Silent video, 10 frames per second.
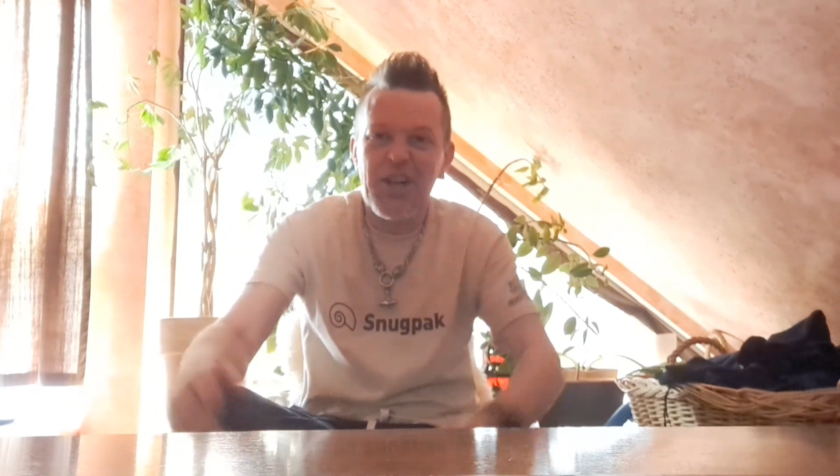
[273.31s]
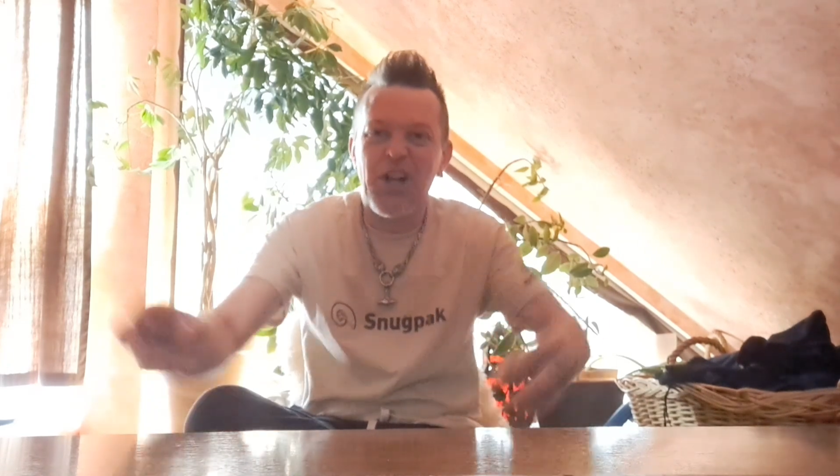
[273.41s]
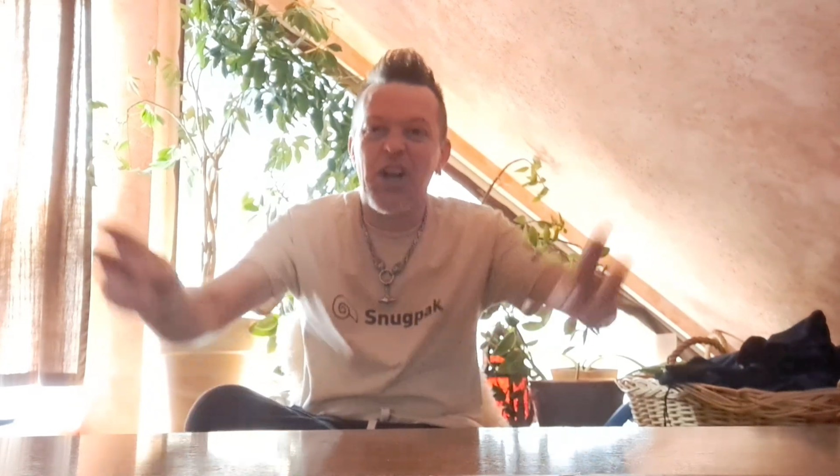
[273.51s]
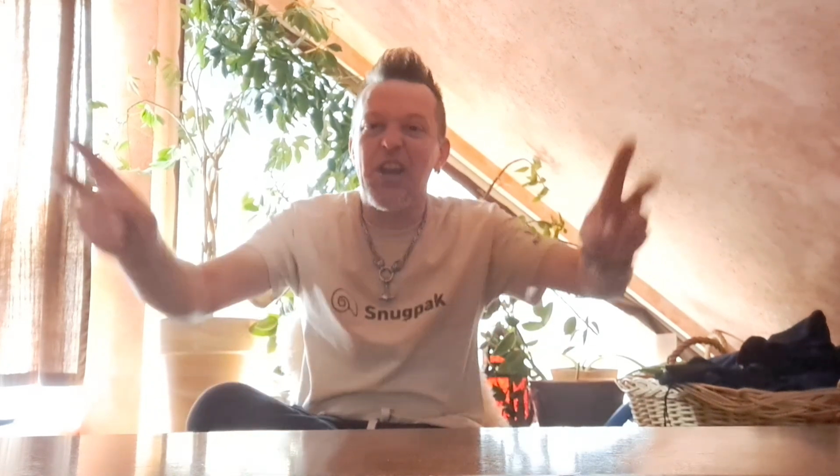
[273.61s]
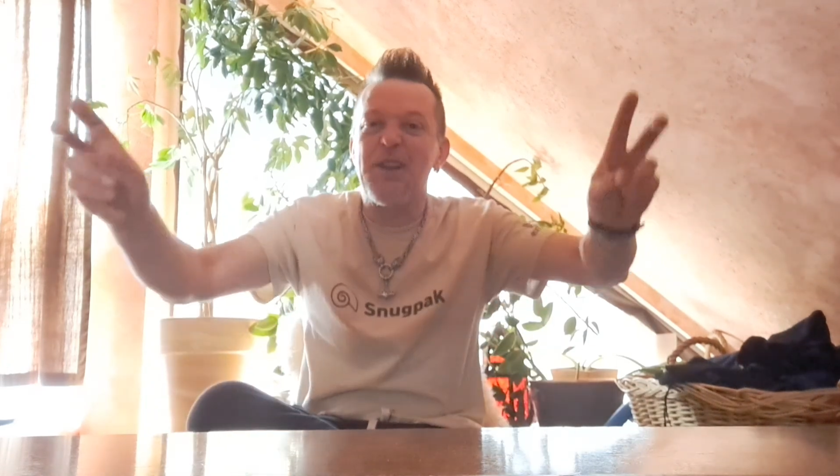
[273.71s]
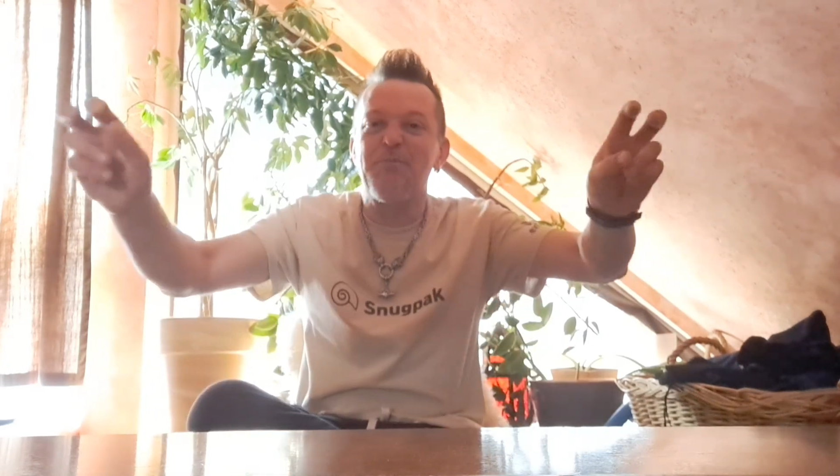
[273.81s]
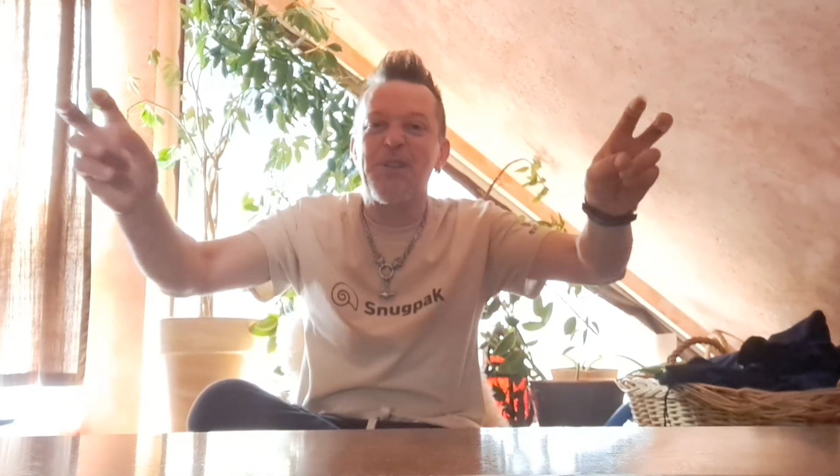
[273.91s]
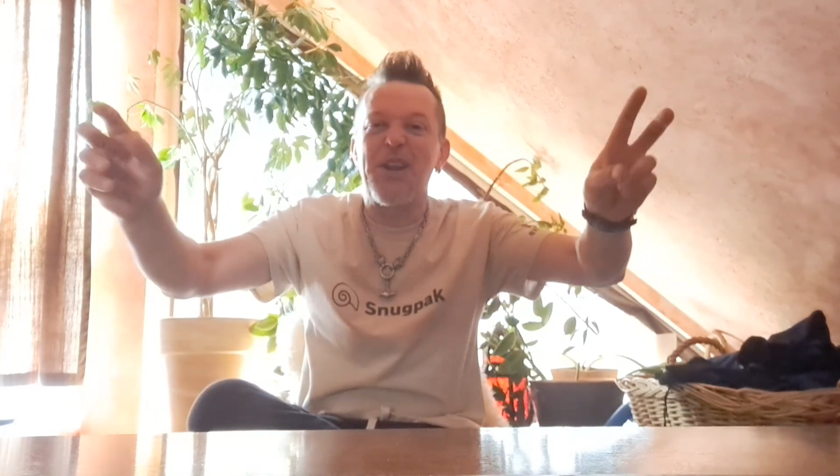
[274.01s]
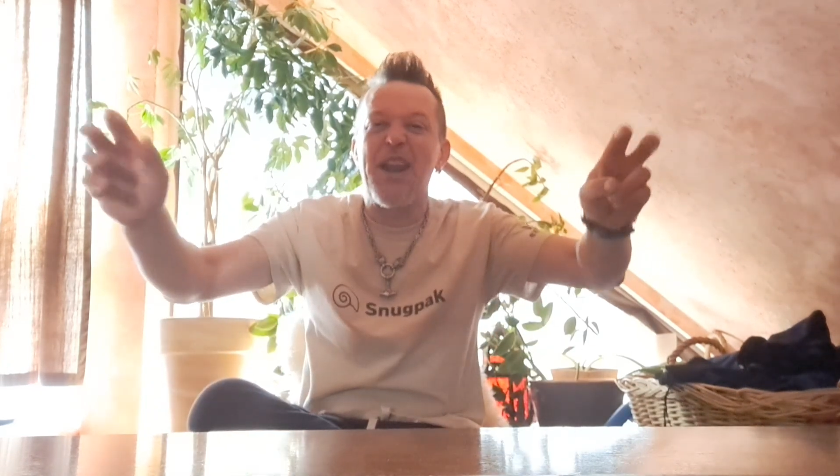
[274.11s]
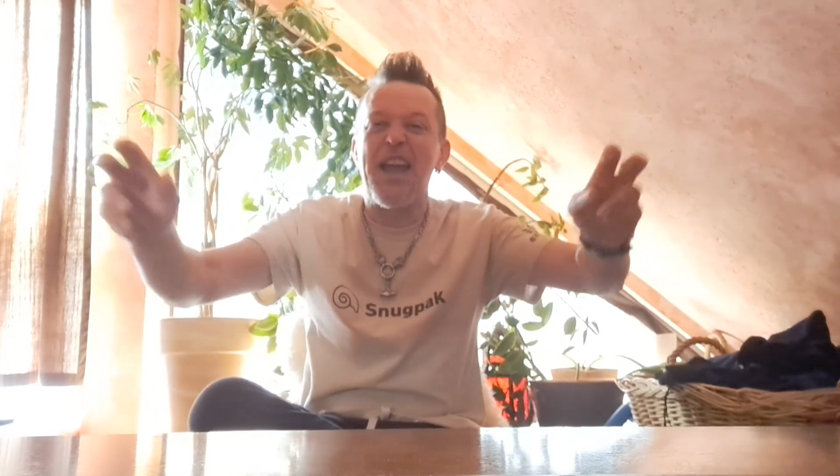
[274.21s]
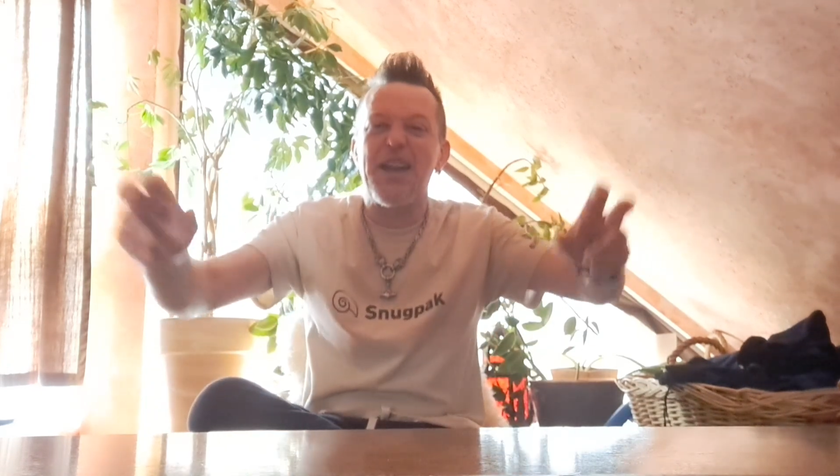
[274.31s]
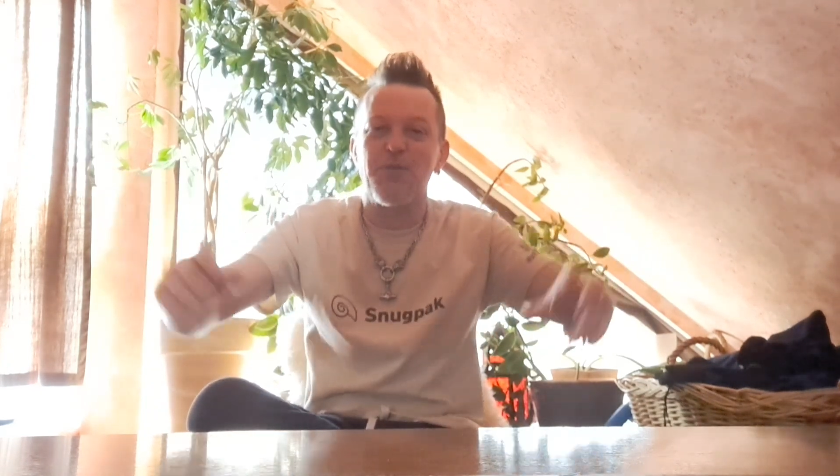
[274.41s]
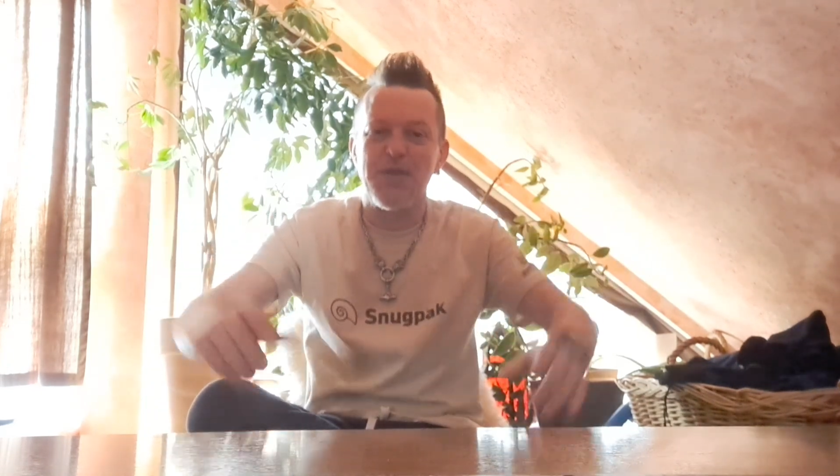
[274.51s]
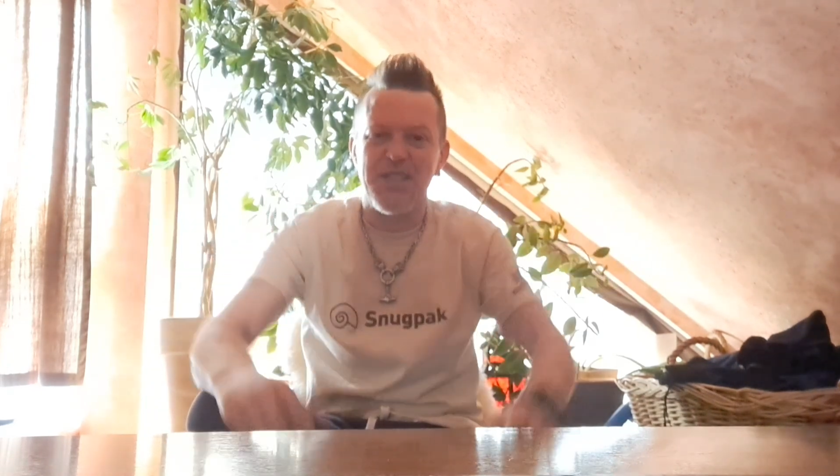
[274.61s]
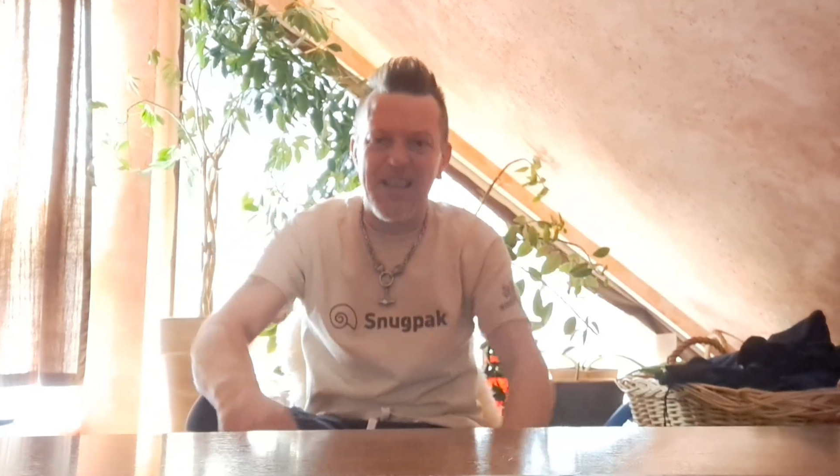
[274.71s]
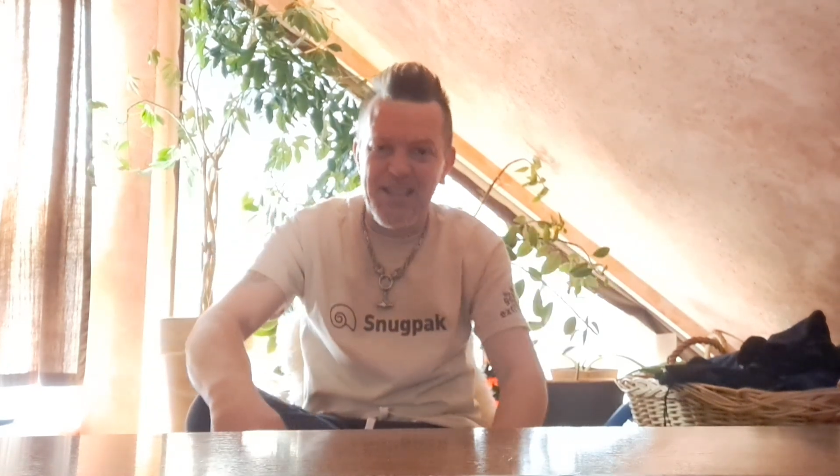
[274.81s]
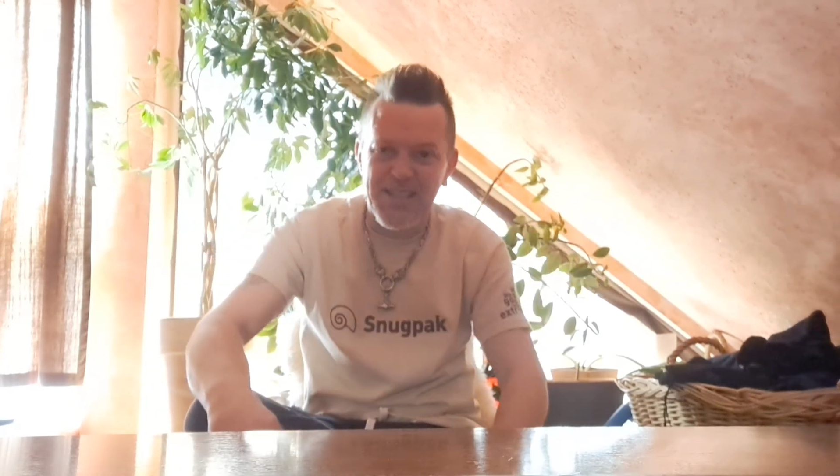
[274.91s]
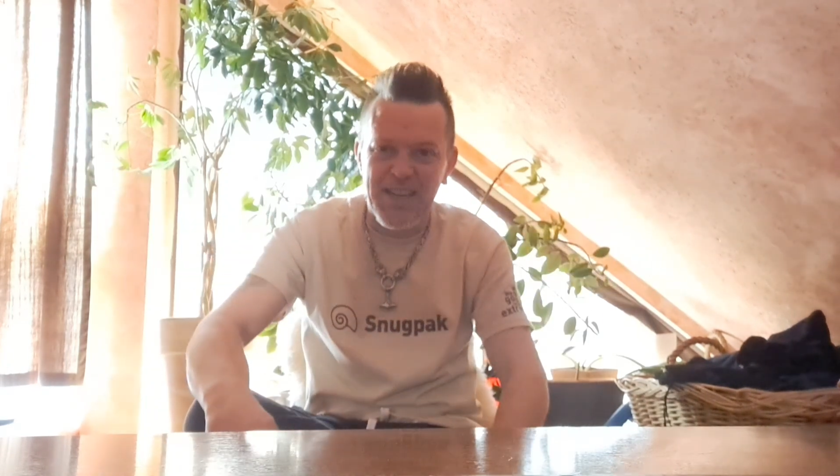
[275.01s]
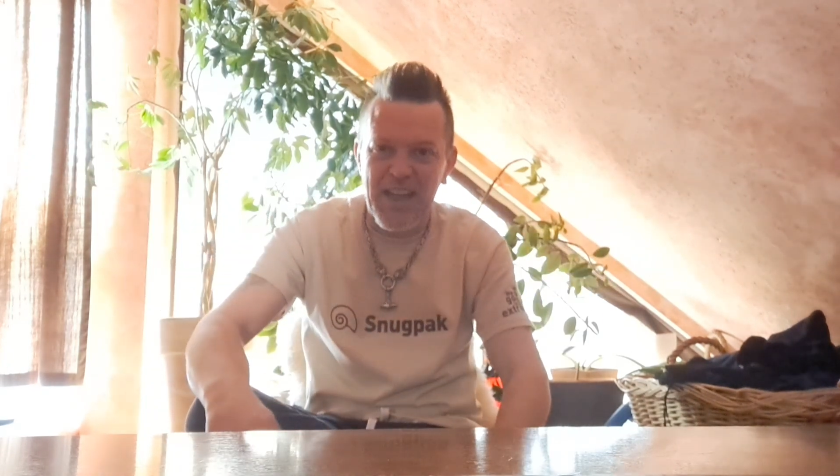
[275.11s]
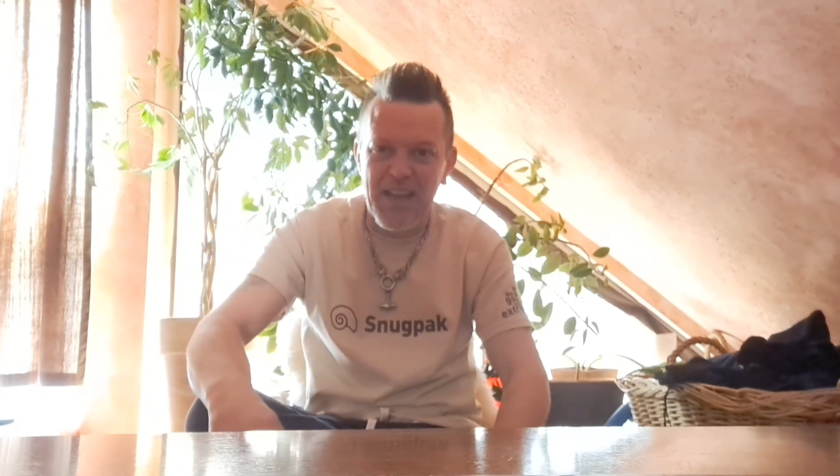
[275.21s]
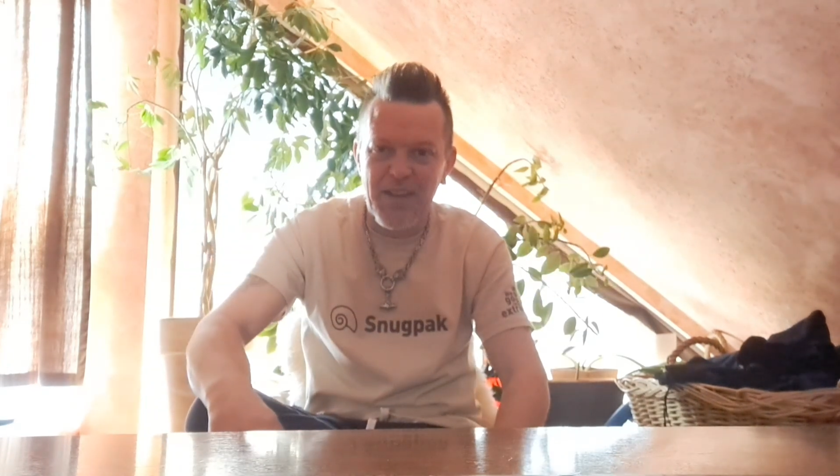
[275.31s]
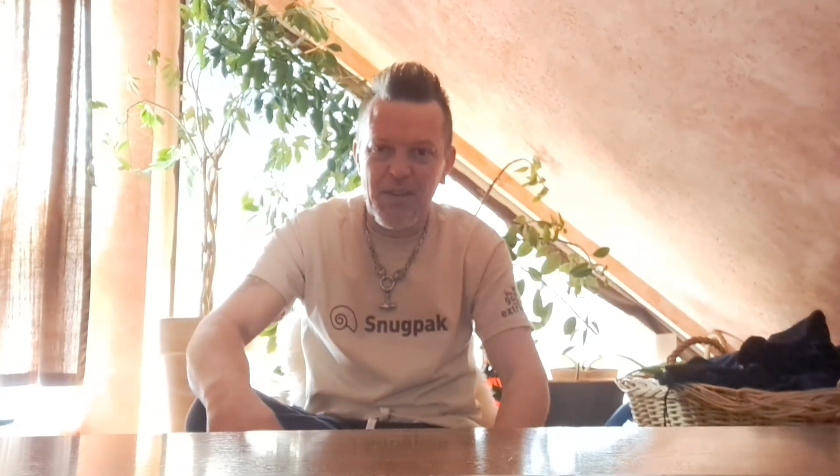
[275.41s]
claimed the land was theirs and that.